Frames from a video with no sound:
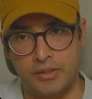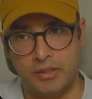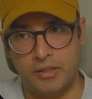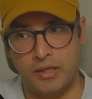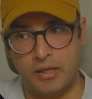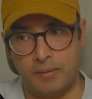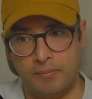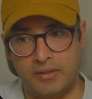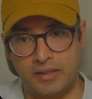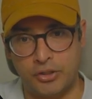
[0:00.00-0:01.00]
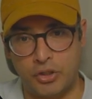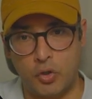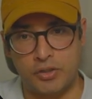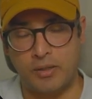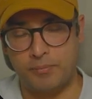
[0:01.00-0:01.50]
it looks up
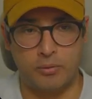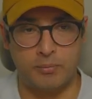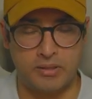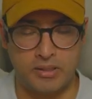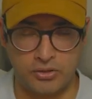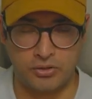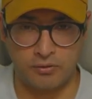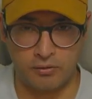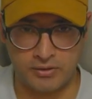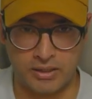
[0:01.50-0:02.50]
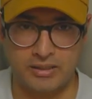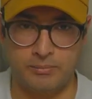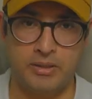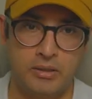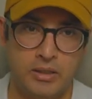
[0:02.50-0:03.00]
the documentation of DuckDB
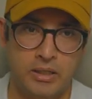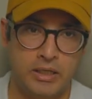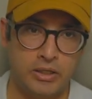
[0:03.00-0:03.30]
in order